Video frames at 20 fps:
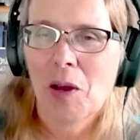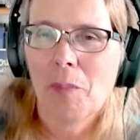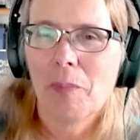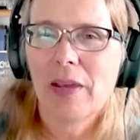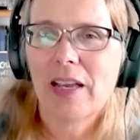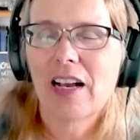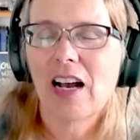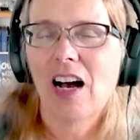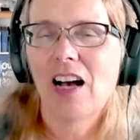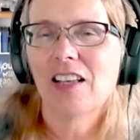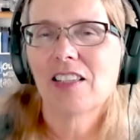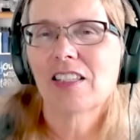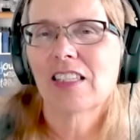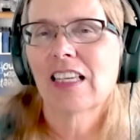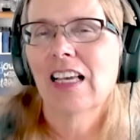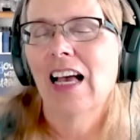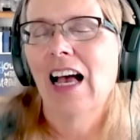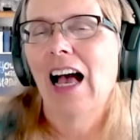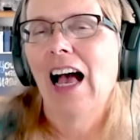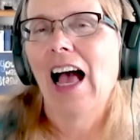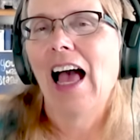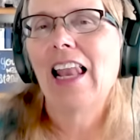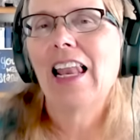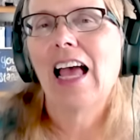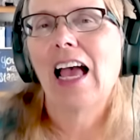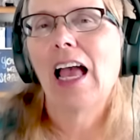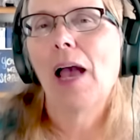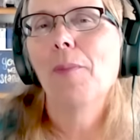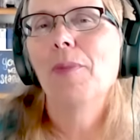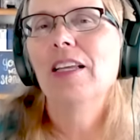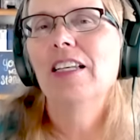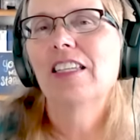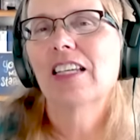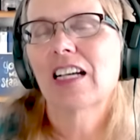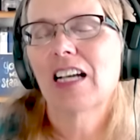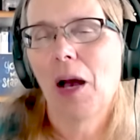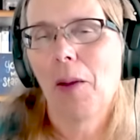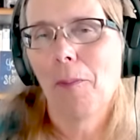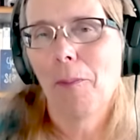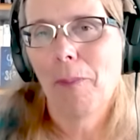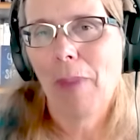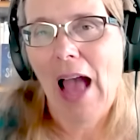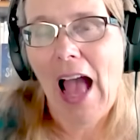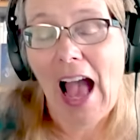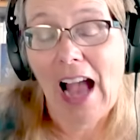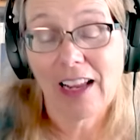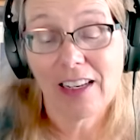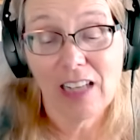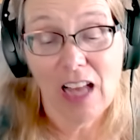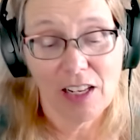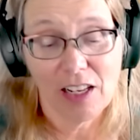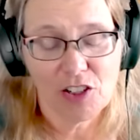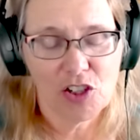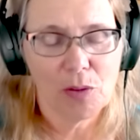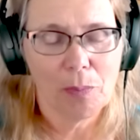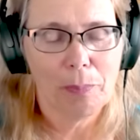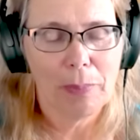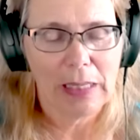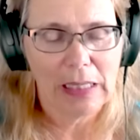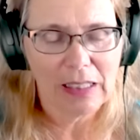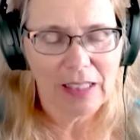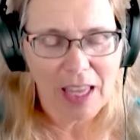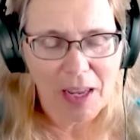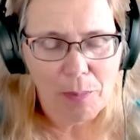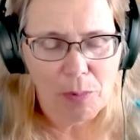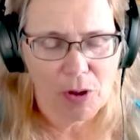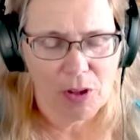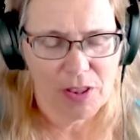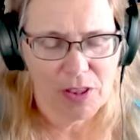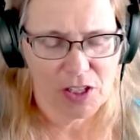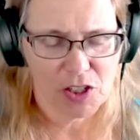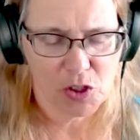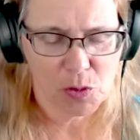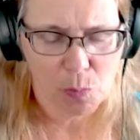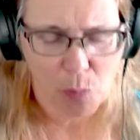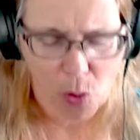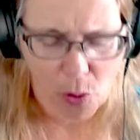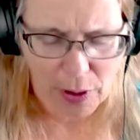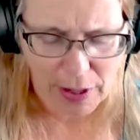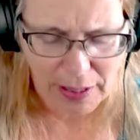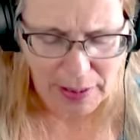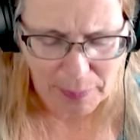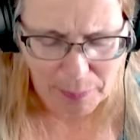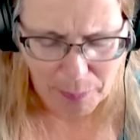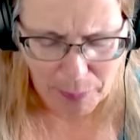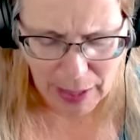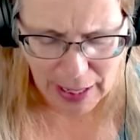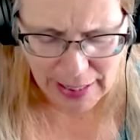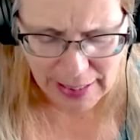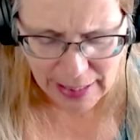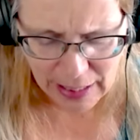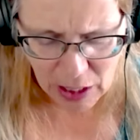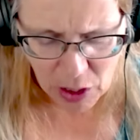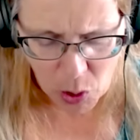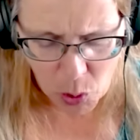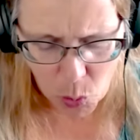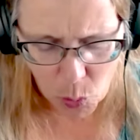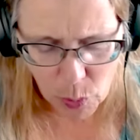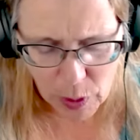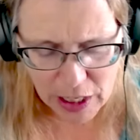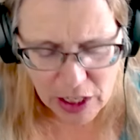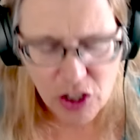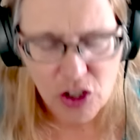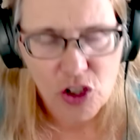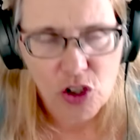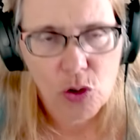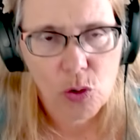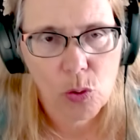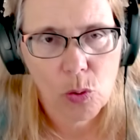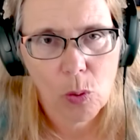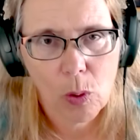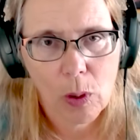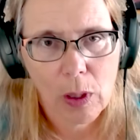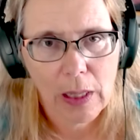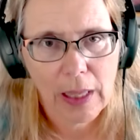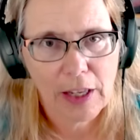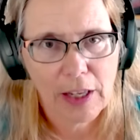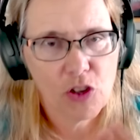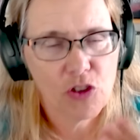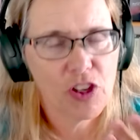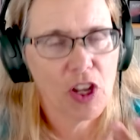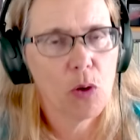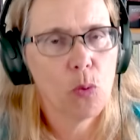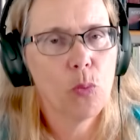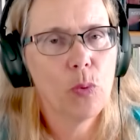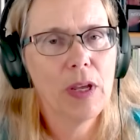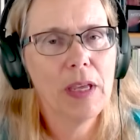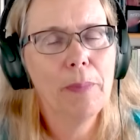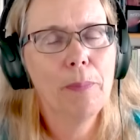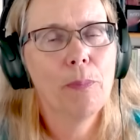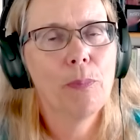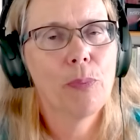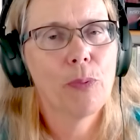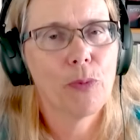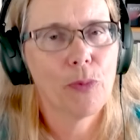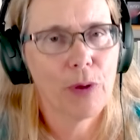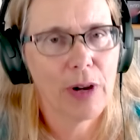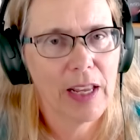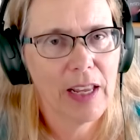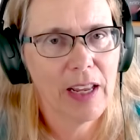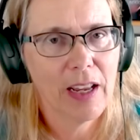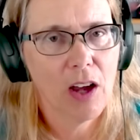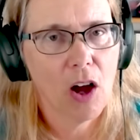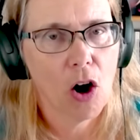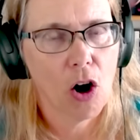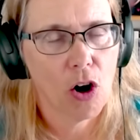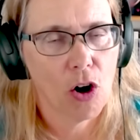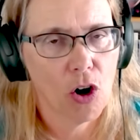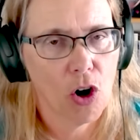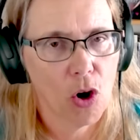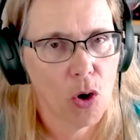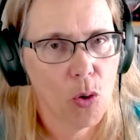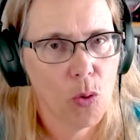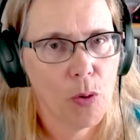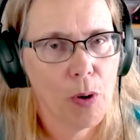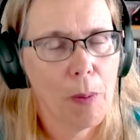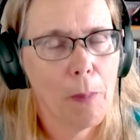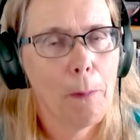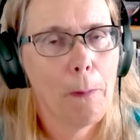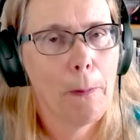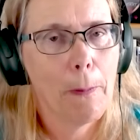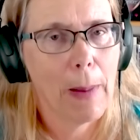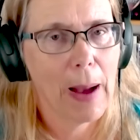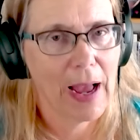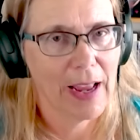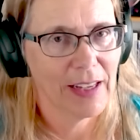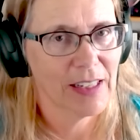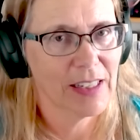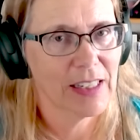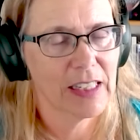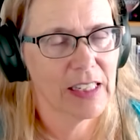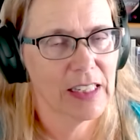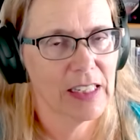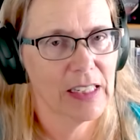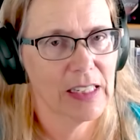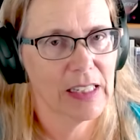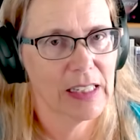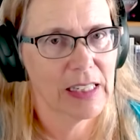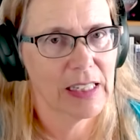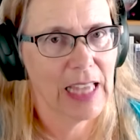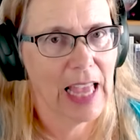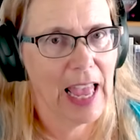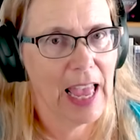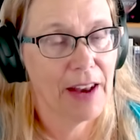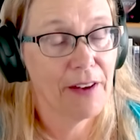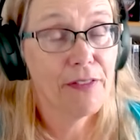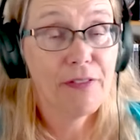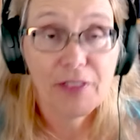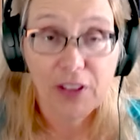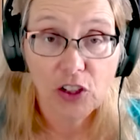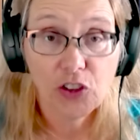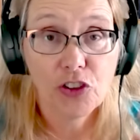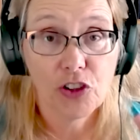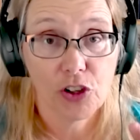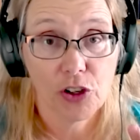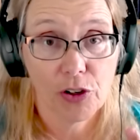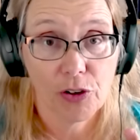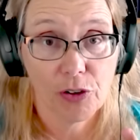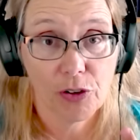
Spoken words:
Because I mean, to come back, not to belabor this point, but we do, like you say, we bring our own biases and filters